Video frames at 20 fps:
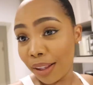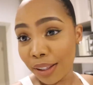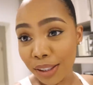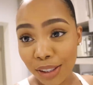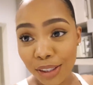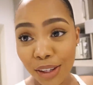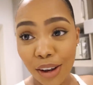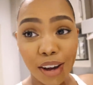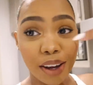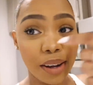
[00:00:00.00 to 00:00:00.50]
This
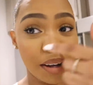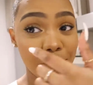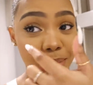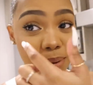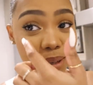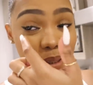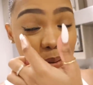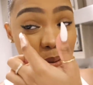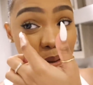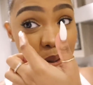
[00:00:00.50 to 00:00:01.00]
song
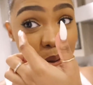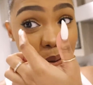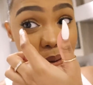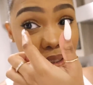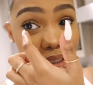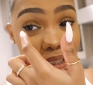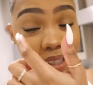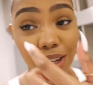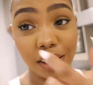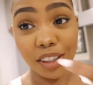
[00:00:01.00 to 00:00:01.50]
makes me so
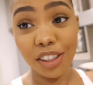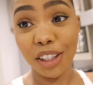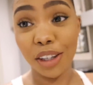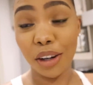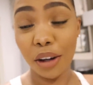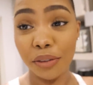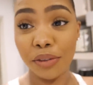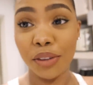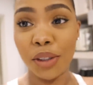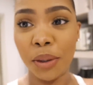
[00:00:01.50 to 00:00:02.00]
nostalgic
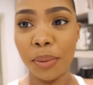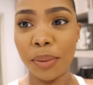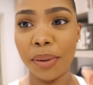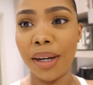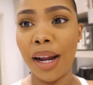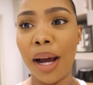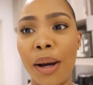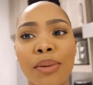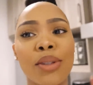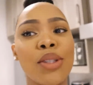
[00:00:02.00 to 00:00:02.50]
of Durban.
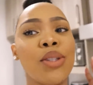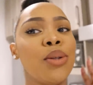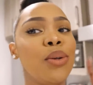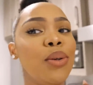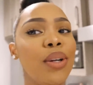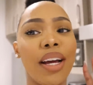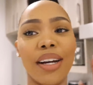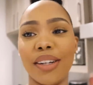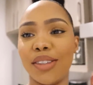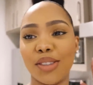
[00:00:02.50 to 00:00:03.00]
I was too
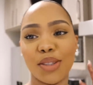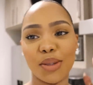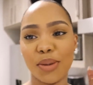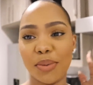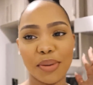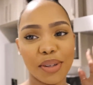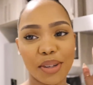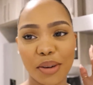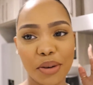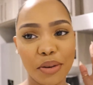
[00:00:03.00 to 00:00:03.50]
young to
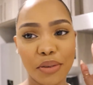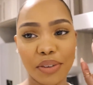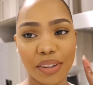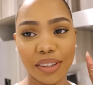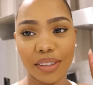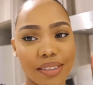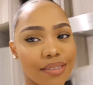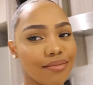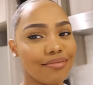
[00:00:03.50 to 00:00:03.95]
be grooving.